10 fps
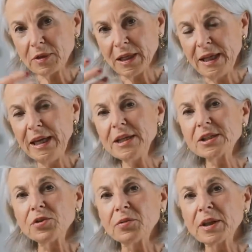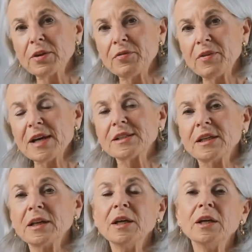leads during the
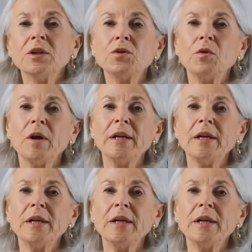fasting to